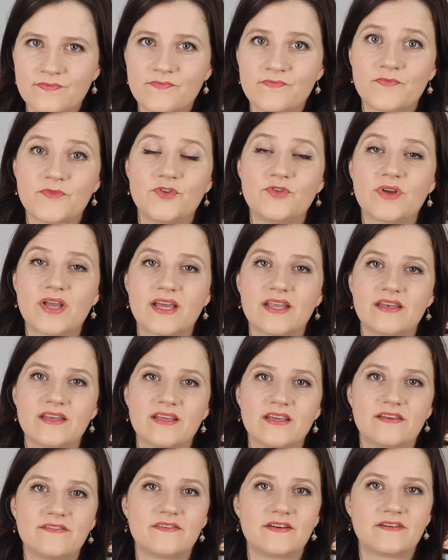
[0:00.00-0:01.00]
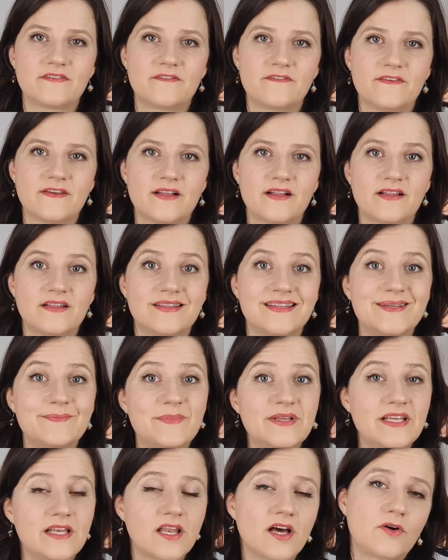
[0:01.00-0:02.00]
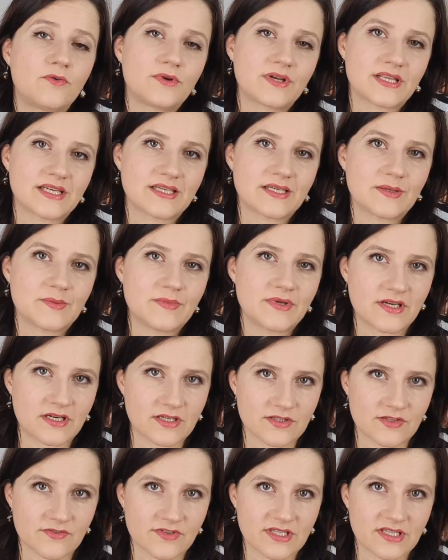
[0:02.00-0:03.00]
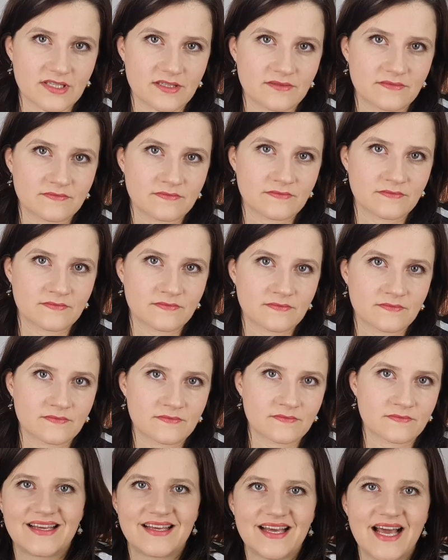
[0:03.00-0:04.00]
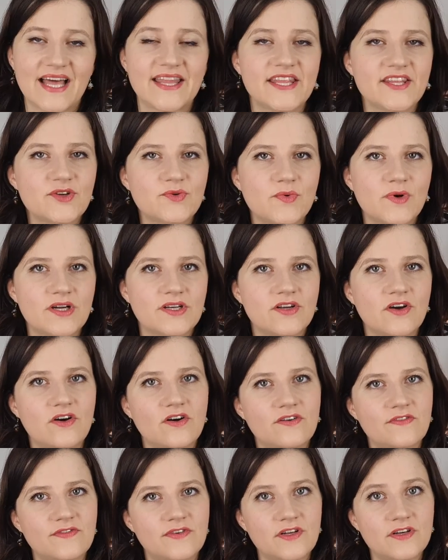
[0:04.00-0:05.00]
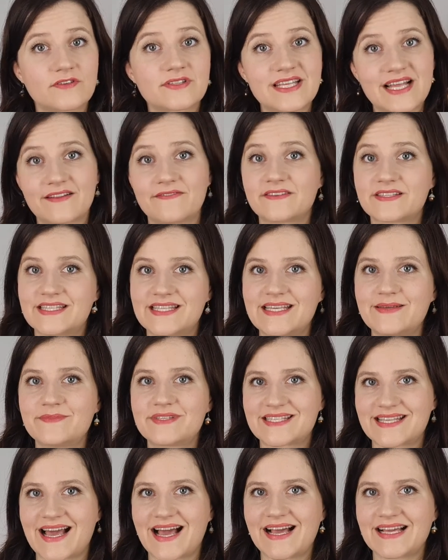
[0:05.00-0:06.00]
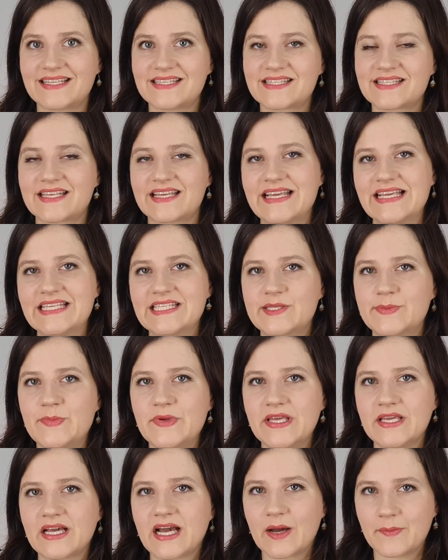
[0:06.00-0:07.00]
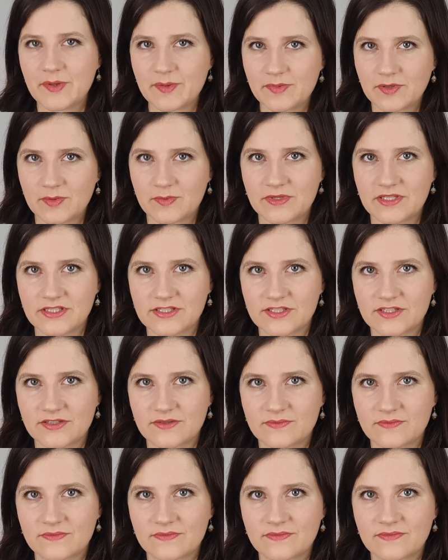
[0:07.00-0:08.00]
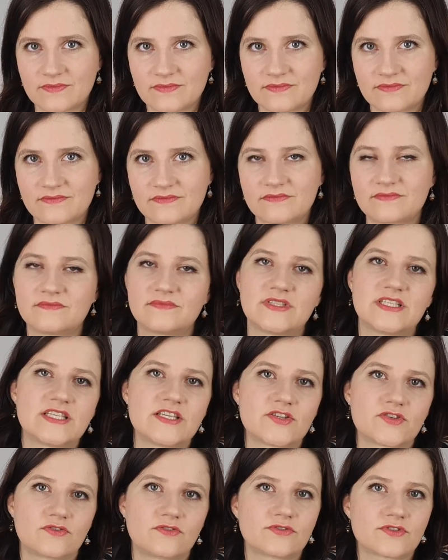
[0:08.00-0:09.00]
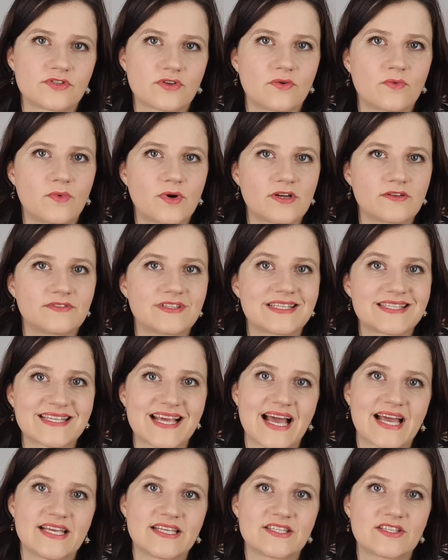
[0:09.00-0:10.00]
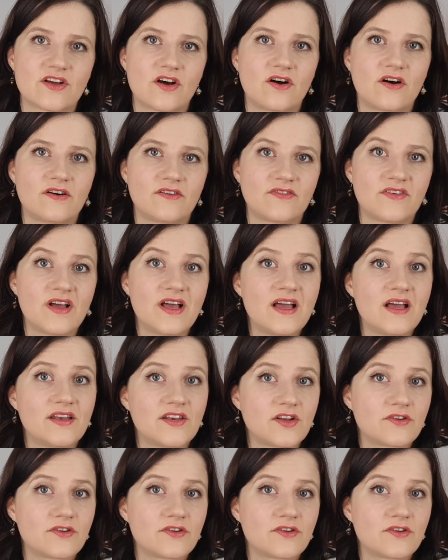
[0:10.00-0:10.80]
You can even feel deeply lonely because of it. Another one of low self-esteem signs is being a people pleaser. This is also one of the signs of no